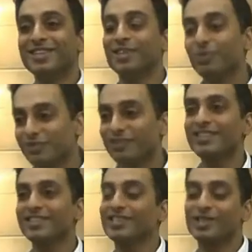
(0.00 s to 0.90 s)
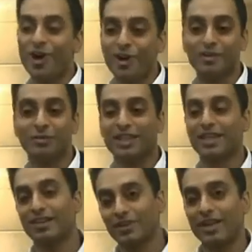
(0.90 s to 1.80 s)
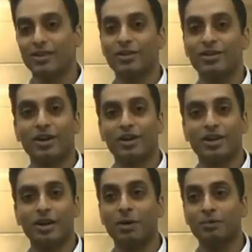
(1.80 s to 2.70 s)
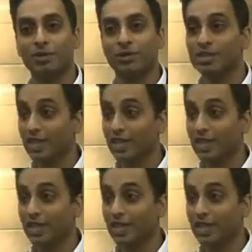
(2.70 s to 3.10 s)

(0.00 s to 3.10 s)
So we finish the song and we think, okay, they're not going to come up to us.